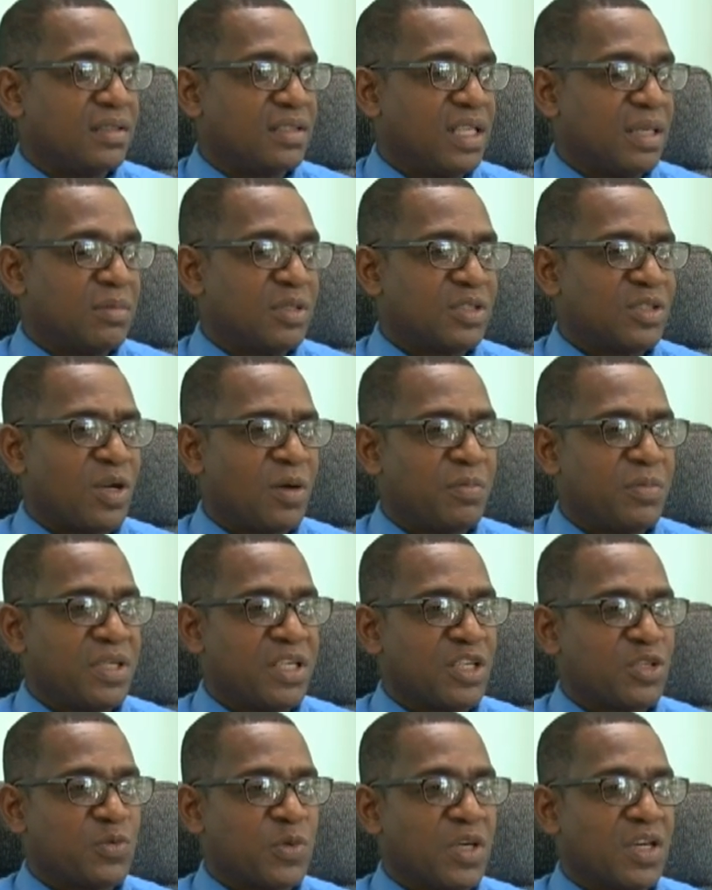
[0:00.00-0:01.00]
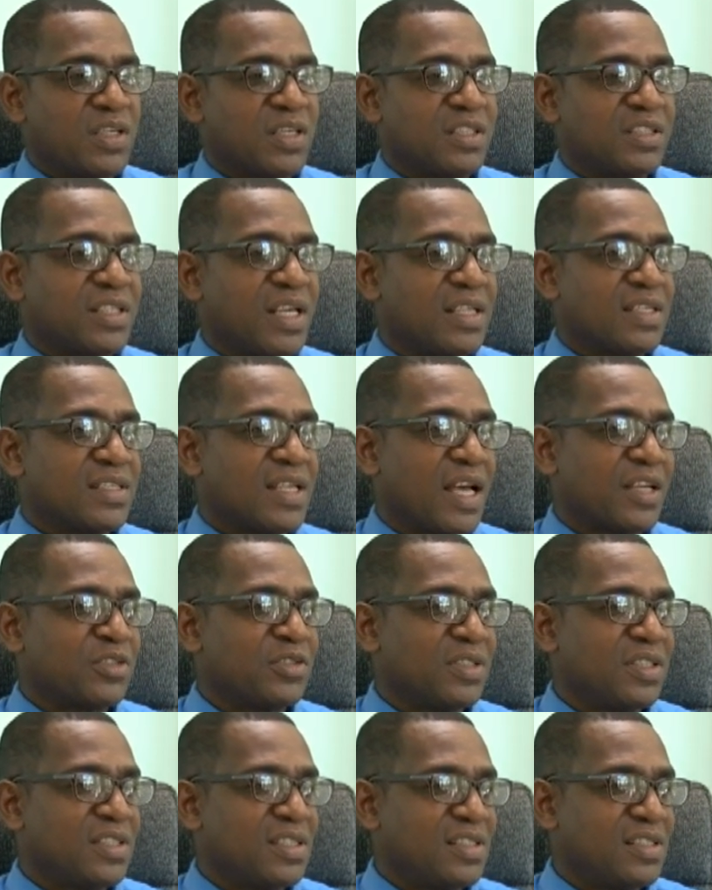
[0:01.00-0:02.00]
tabletop because we got a chance to
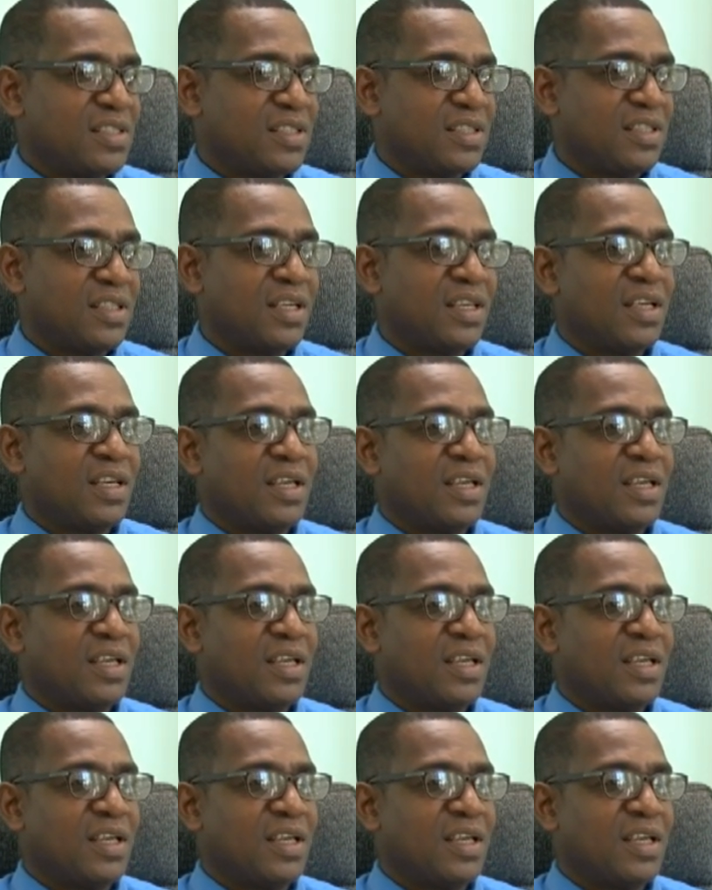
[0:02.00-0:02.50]
actually see,